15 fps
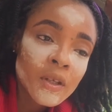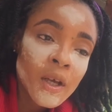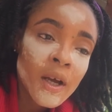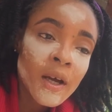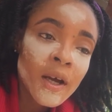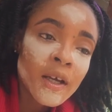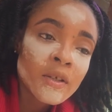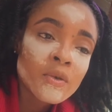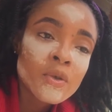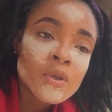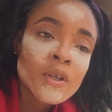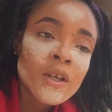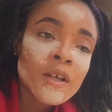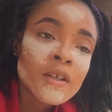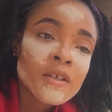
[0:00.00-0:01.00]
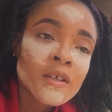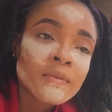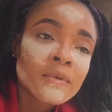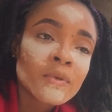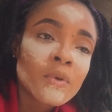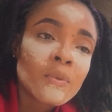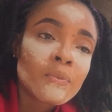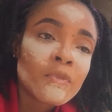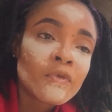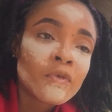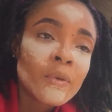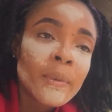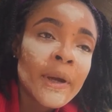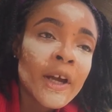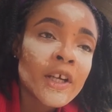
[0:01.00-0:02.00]
yeah I use Makeup 7
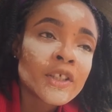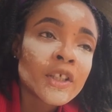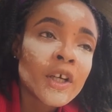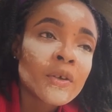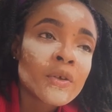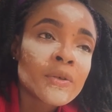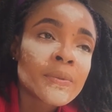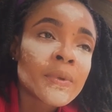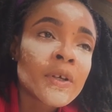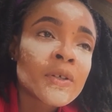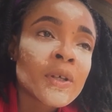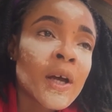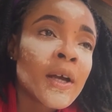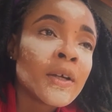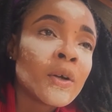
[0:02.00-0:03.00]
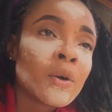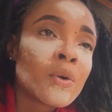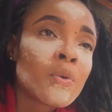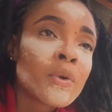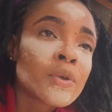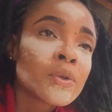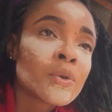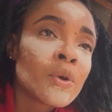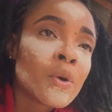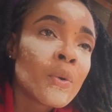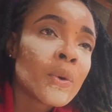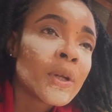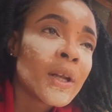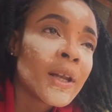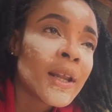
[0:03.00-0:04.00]
for my eyeshadows because I always
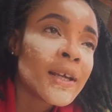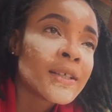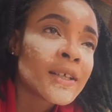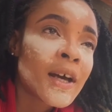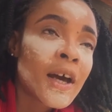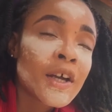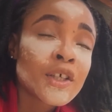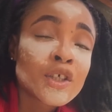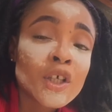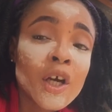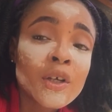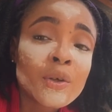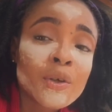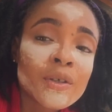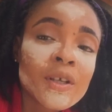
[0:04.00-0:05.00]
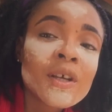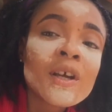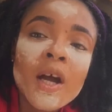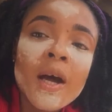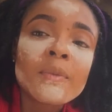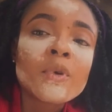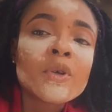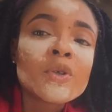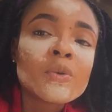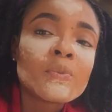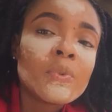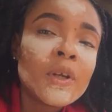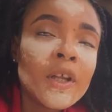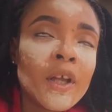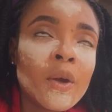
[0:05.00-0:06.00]
go with lighter eyeshadows I'm going to
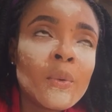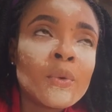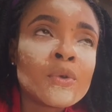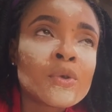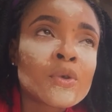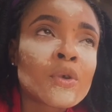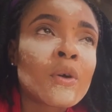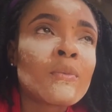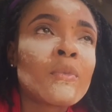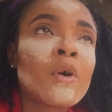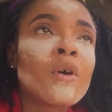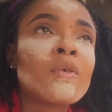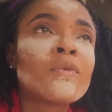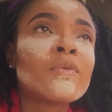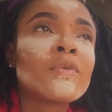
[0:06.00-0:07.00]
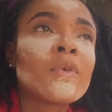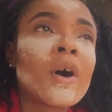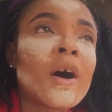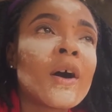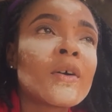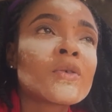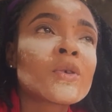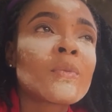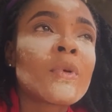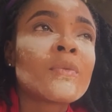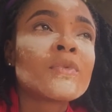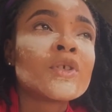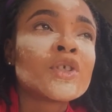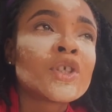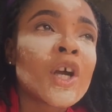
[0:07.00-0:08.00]
play with some of uh, some
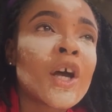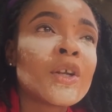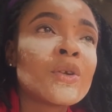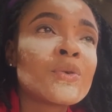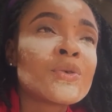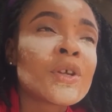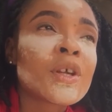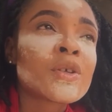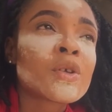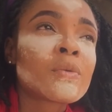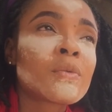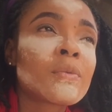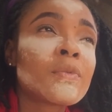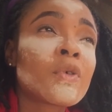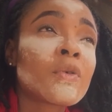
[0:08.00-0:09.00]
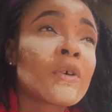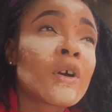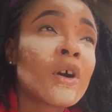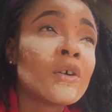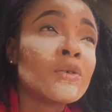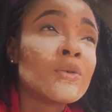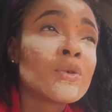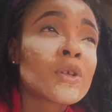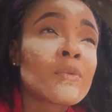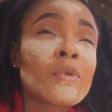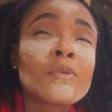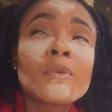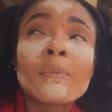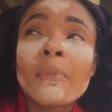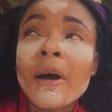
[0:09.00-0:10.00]
of the shadows and some of the colors some
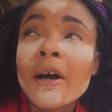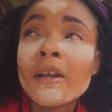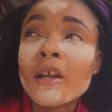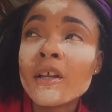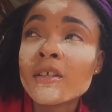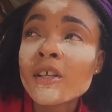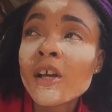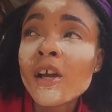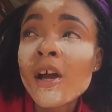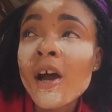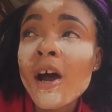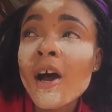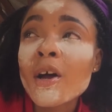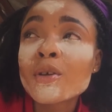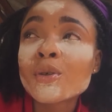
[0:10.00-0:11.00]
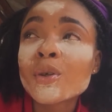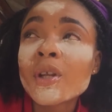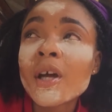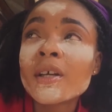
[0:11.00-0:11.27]
of the palettes uh, so